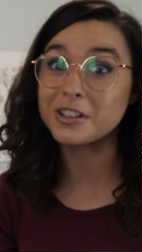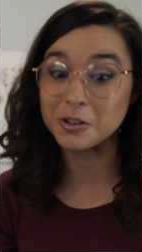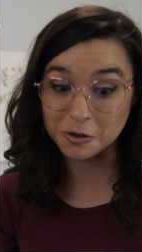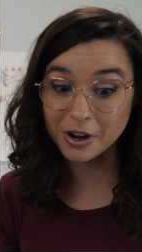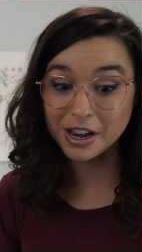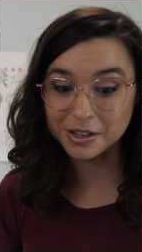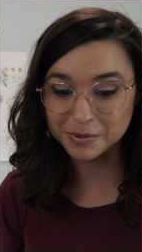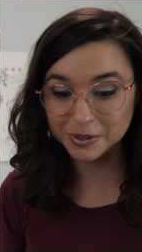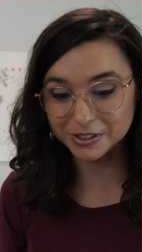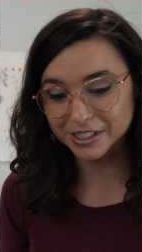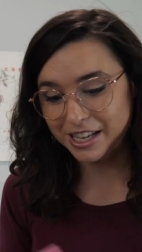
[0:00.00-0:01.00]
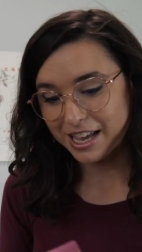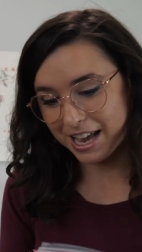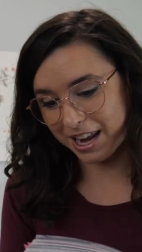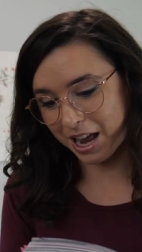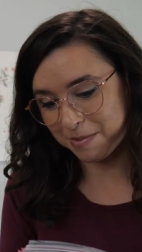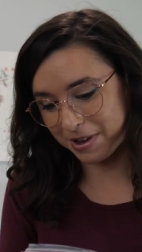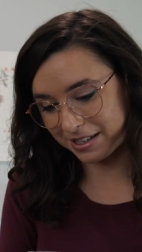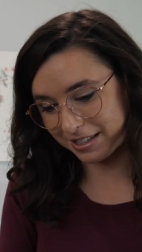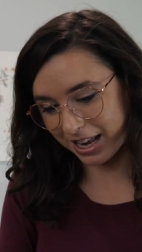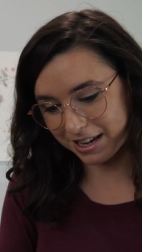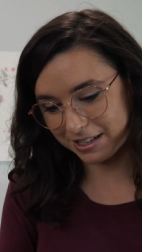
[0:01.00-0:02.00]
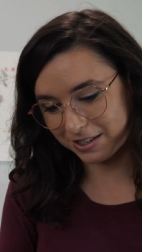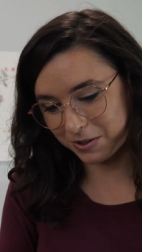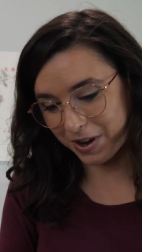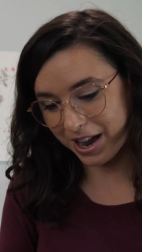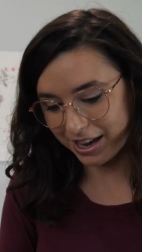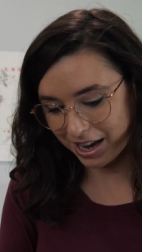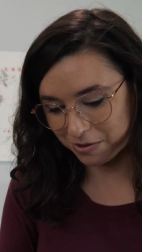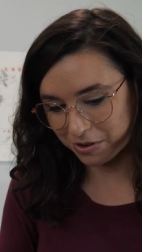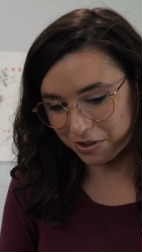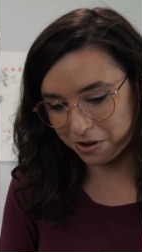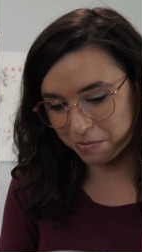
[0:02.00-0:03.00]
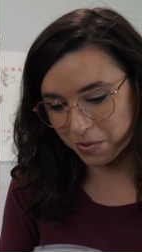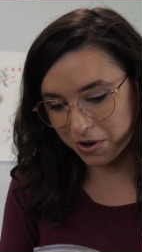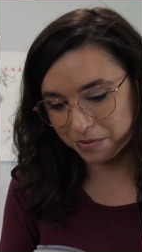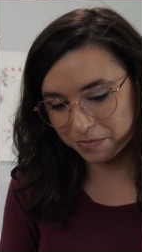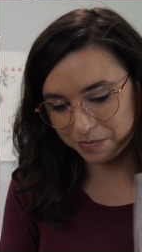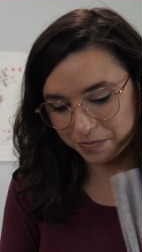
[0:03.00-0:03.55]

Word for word: incredible and I'm excited to hang out with her more.